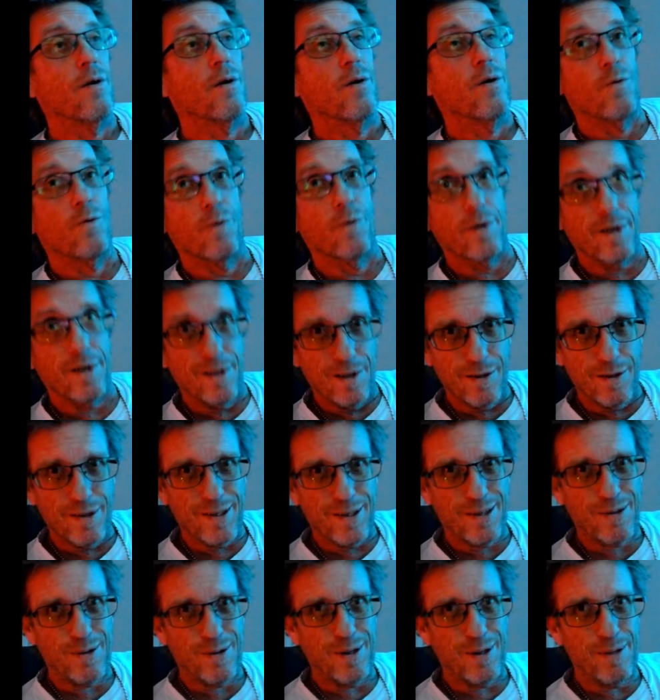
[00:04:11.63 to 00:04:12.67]
when you deal with a
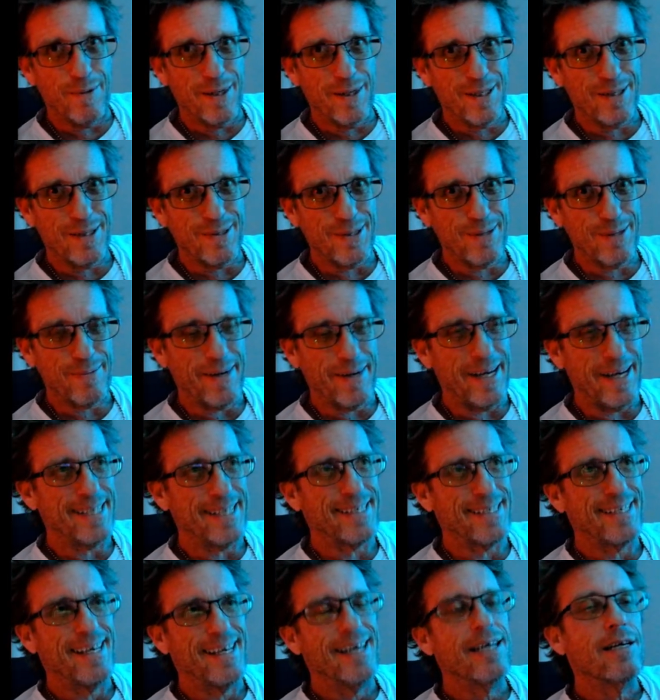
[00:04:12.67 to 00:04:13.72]
three-dimensional
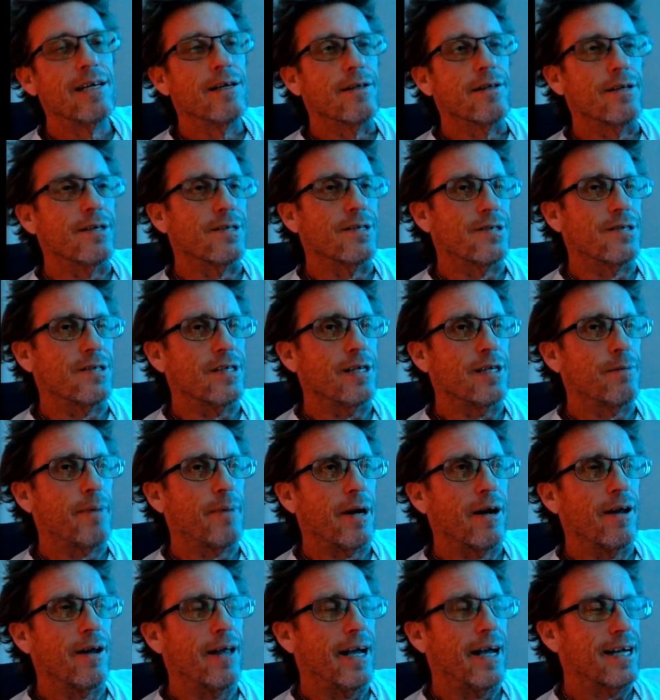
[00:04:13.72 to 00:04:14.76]
space, the z
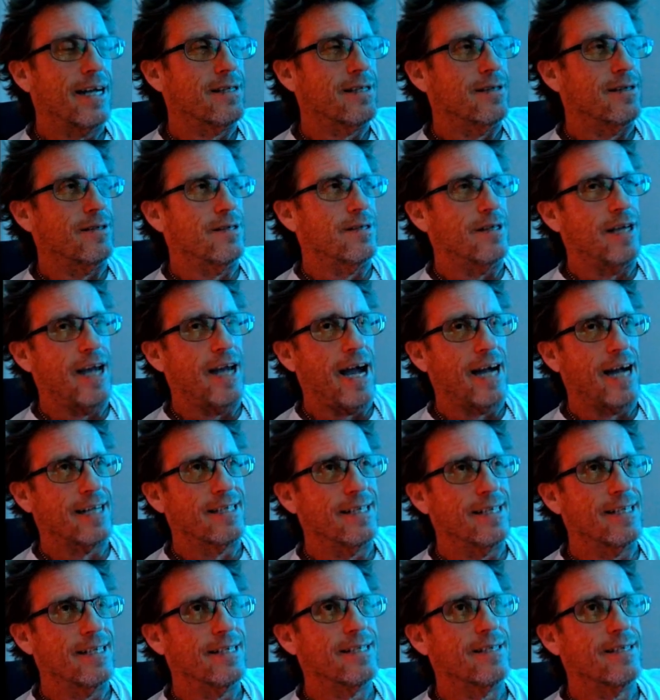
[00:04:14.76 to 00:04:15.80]
parallax, the
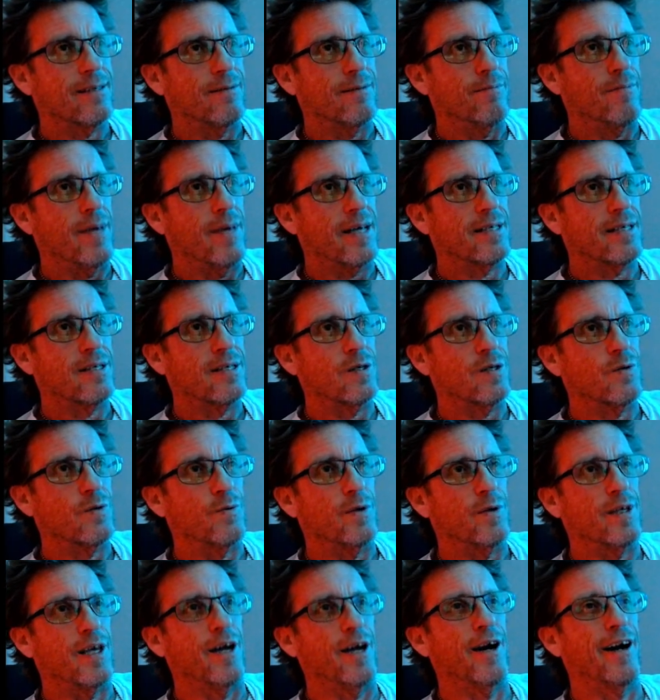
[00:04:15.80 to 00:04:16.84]
z-axis, messes
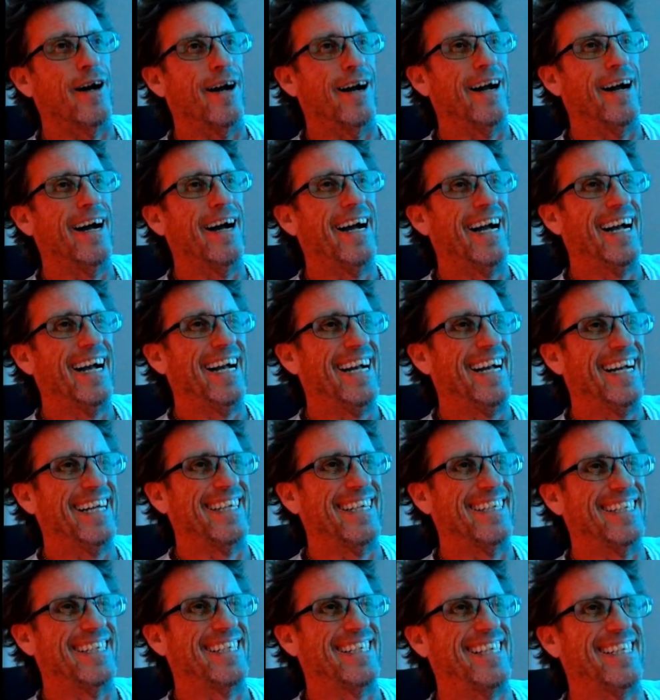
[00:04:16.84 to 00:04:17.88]
with
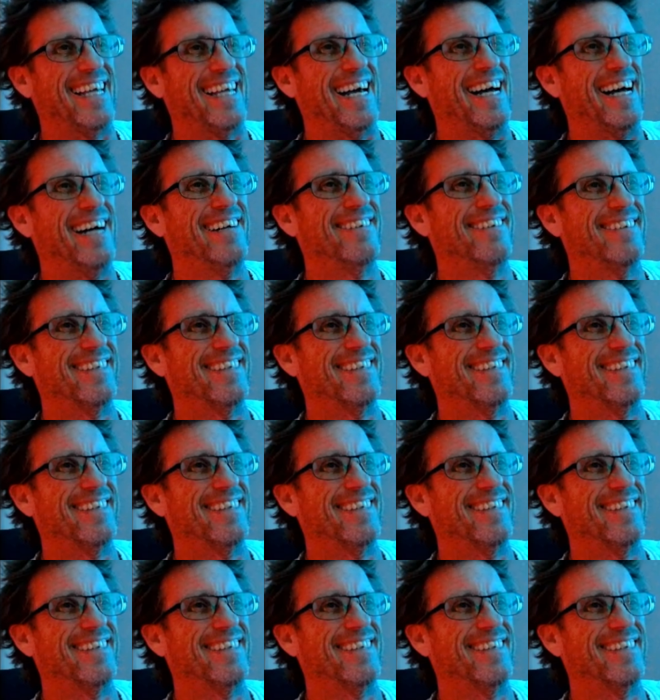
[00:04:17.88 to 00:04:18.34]
your stuff.